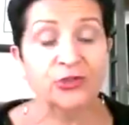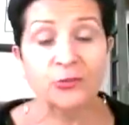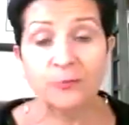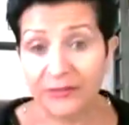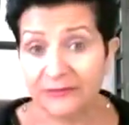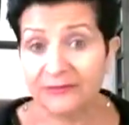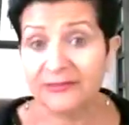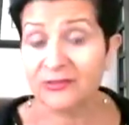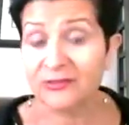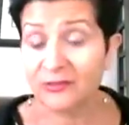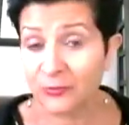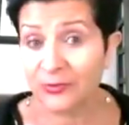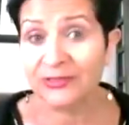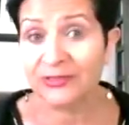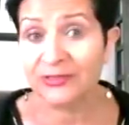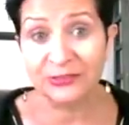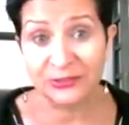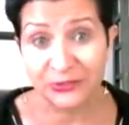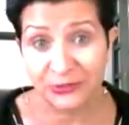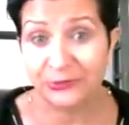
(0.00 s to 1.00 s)
you build this
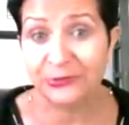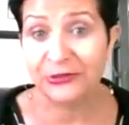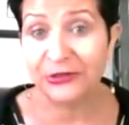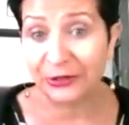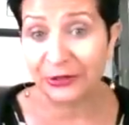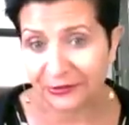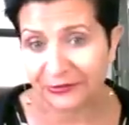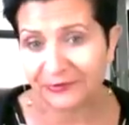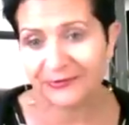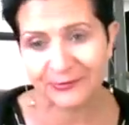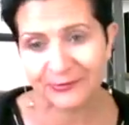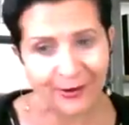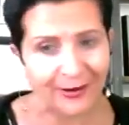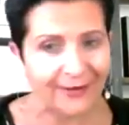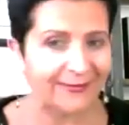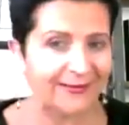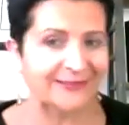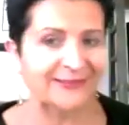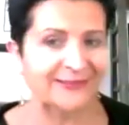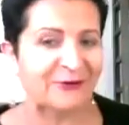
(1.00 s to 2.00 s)
with the 2 girls,
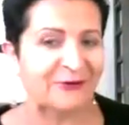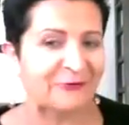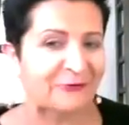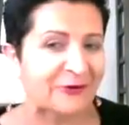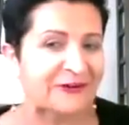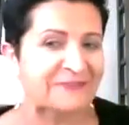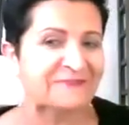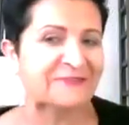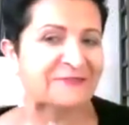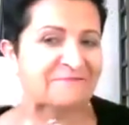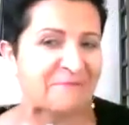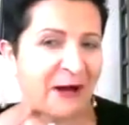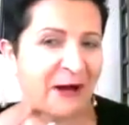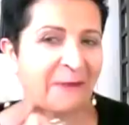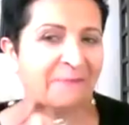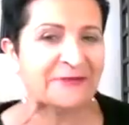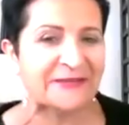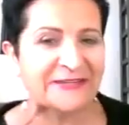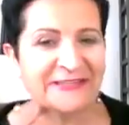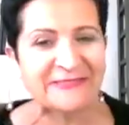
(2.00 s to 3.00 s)
right? I saw one of them
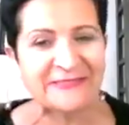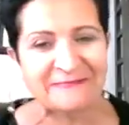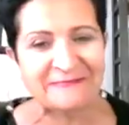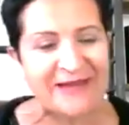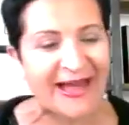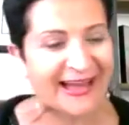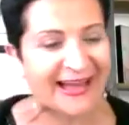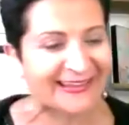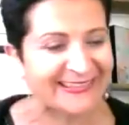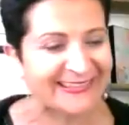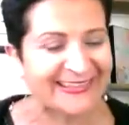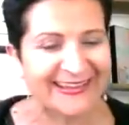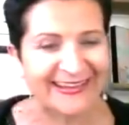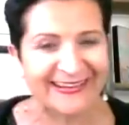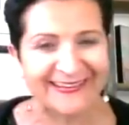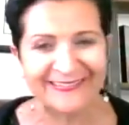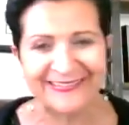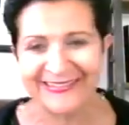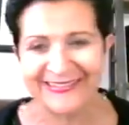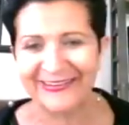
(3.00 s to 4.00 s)
popping in the back
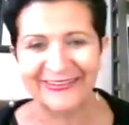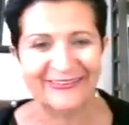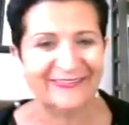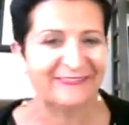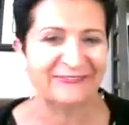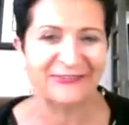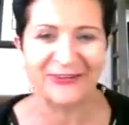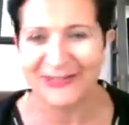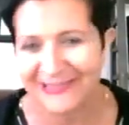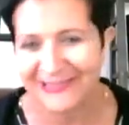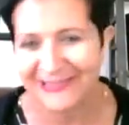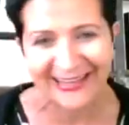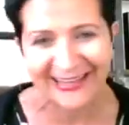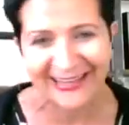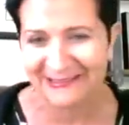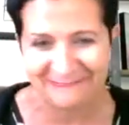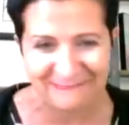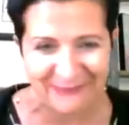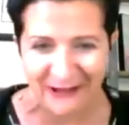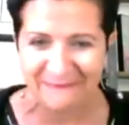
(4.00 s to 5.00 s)
there. Of course they got
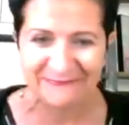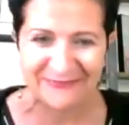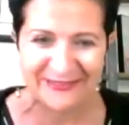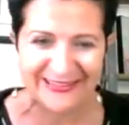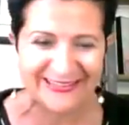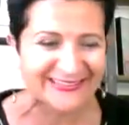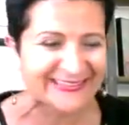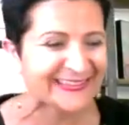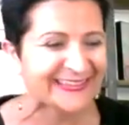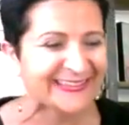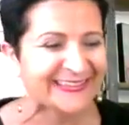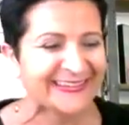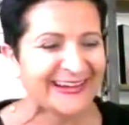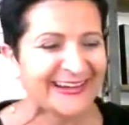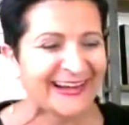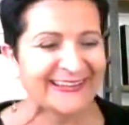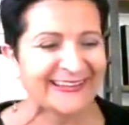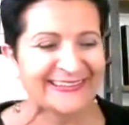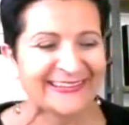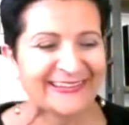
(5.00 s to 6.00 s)
to pop in.
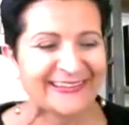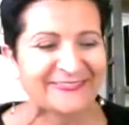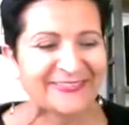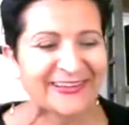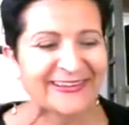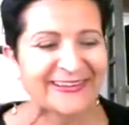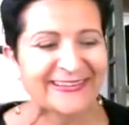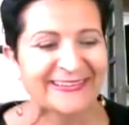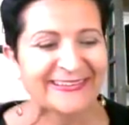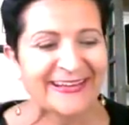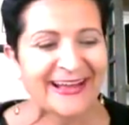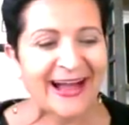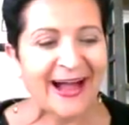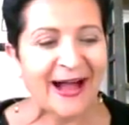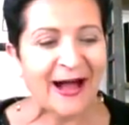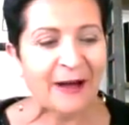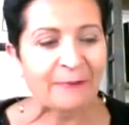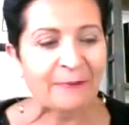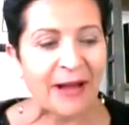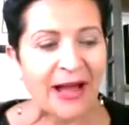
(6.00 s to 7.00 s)
I love it.
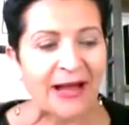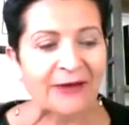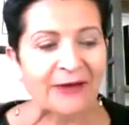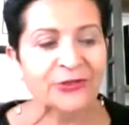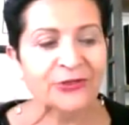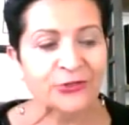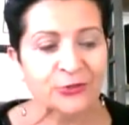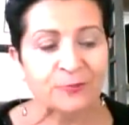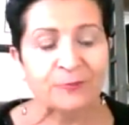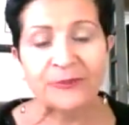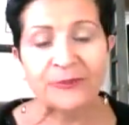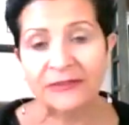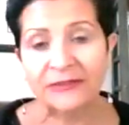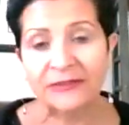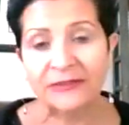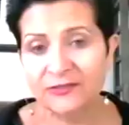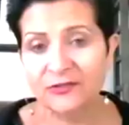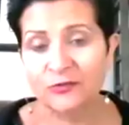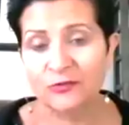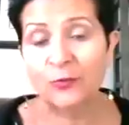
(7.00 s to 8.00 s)
How did you build
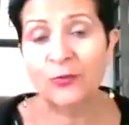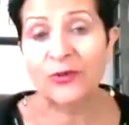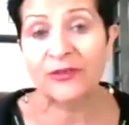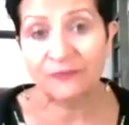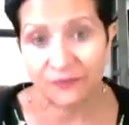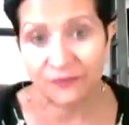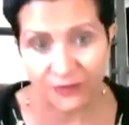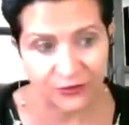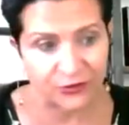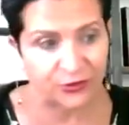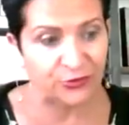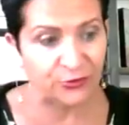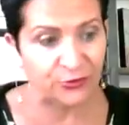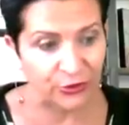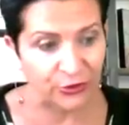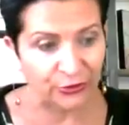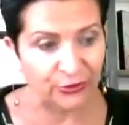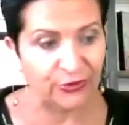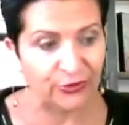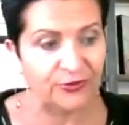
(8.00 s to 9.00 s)
this with the 2
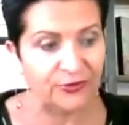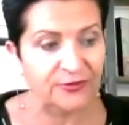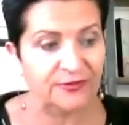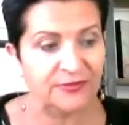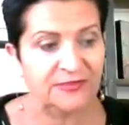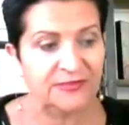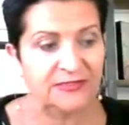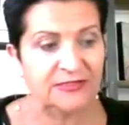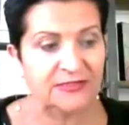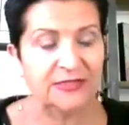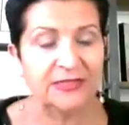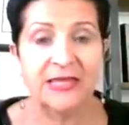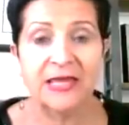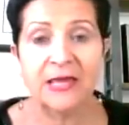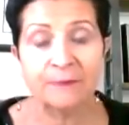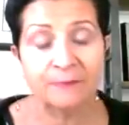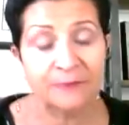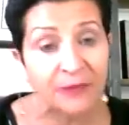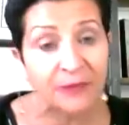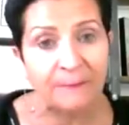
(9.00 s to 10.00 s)
girls to
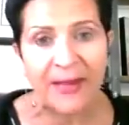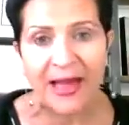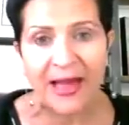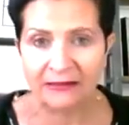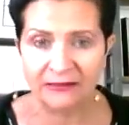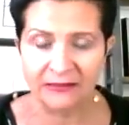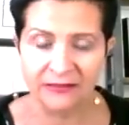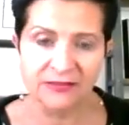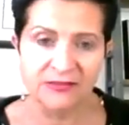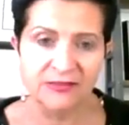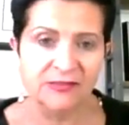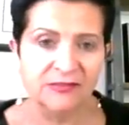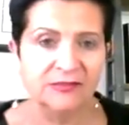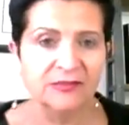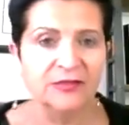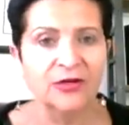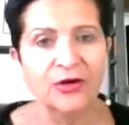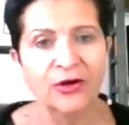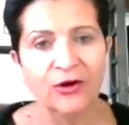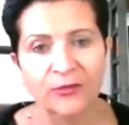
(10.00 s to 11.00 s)
keep the balance,
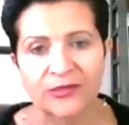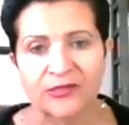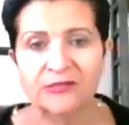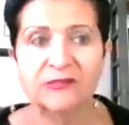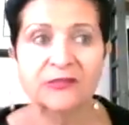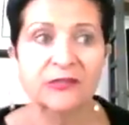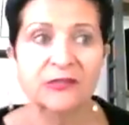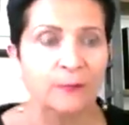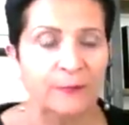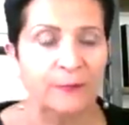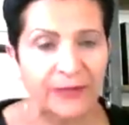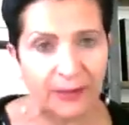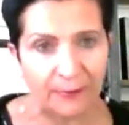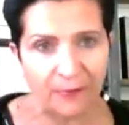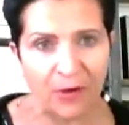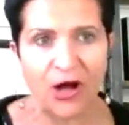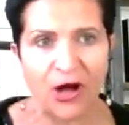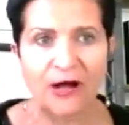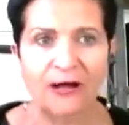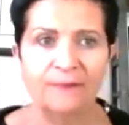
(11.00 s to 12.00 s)
and still be a
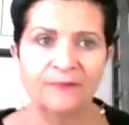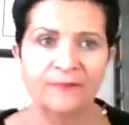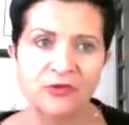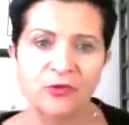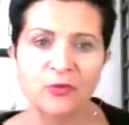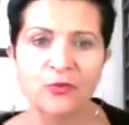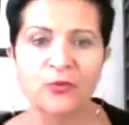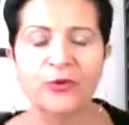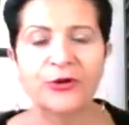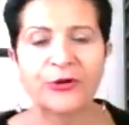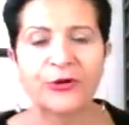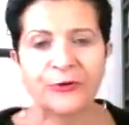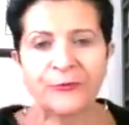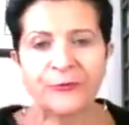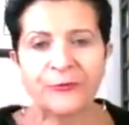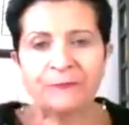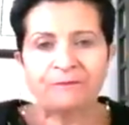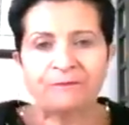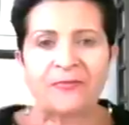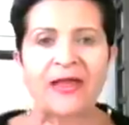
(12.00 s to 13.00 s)
mom? So
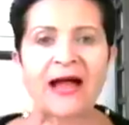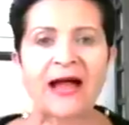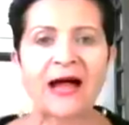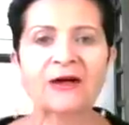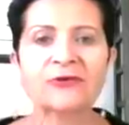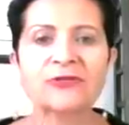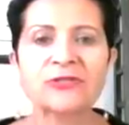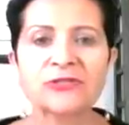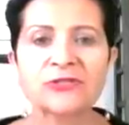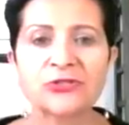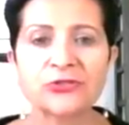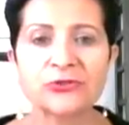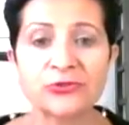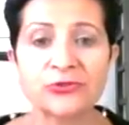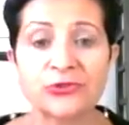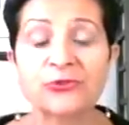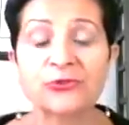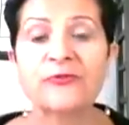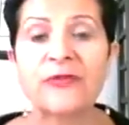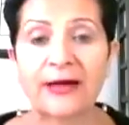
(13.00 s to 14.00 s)
how did you
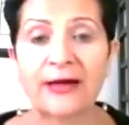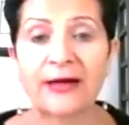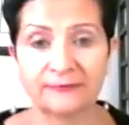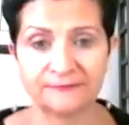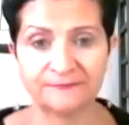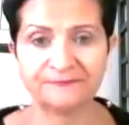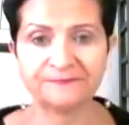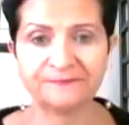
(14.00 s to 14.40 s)
do that?